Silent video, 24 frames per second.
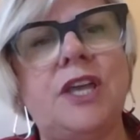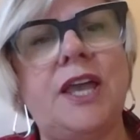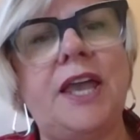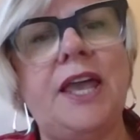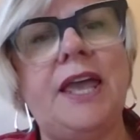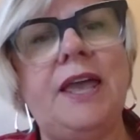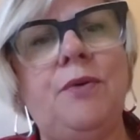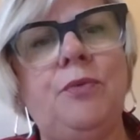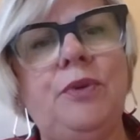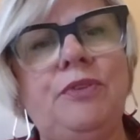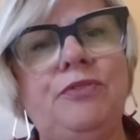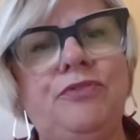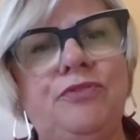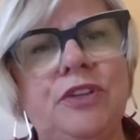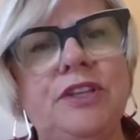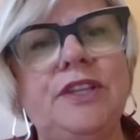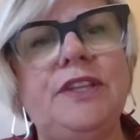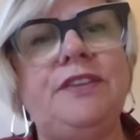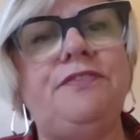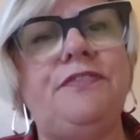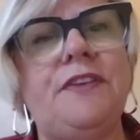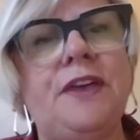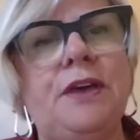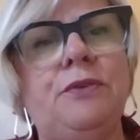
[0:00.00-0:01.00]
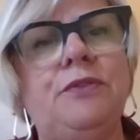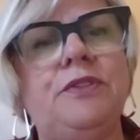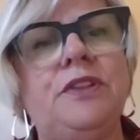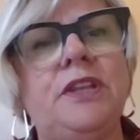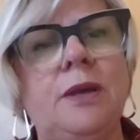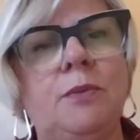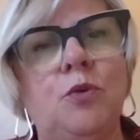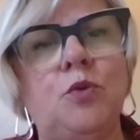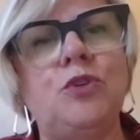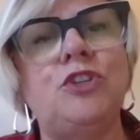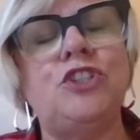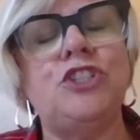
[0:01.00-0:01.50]
We've really felt the
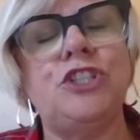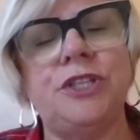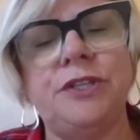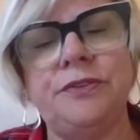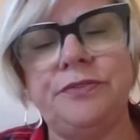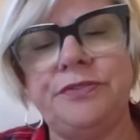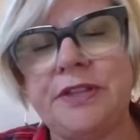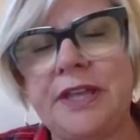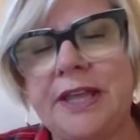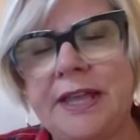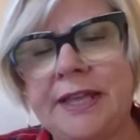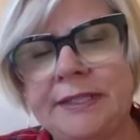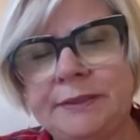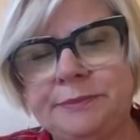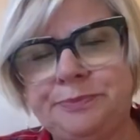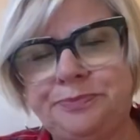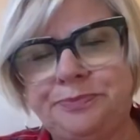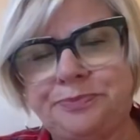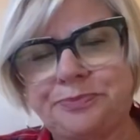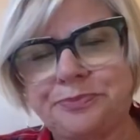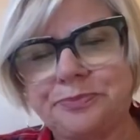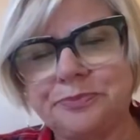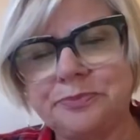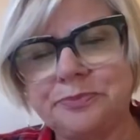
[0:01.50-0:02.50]
emotion of that.